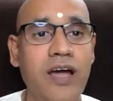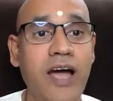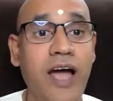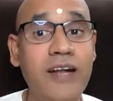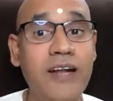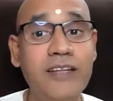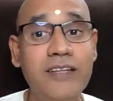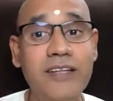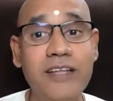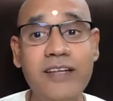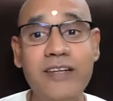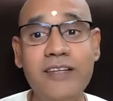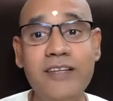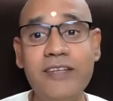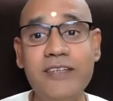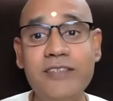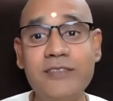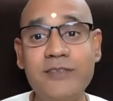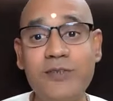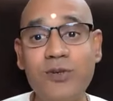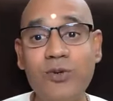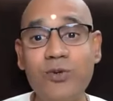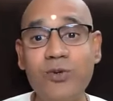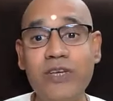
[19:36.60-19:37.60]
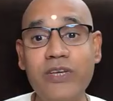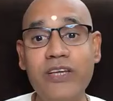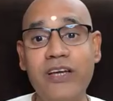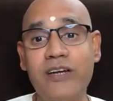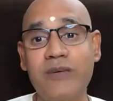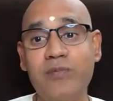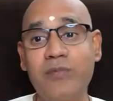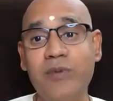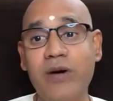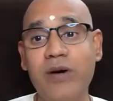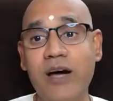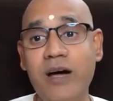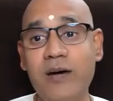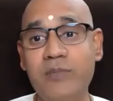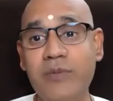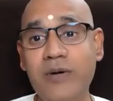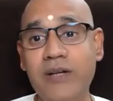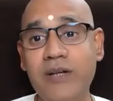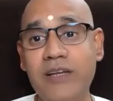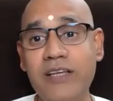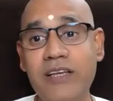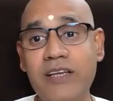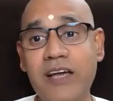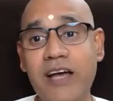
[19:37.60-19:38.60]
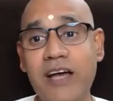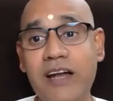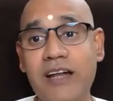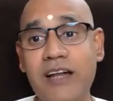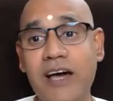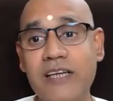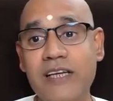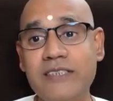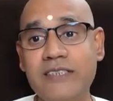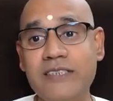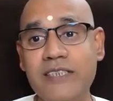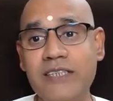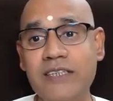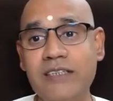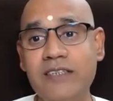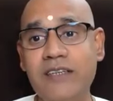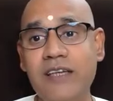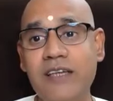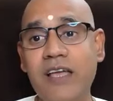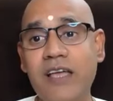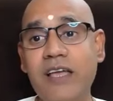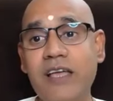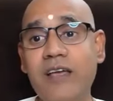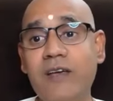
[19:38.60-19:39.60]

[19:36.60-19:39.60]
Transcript: And then he's looking at Mahabali and asking,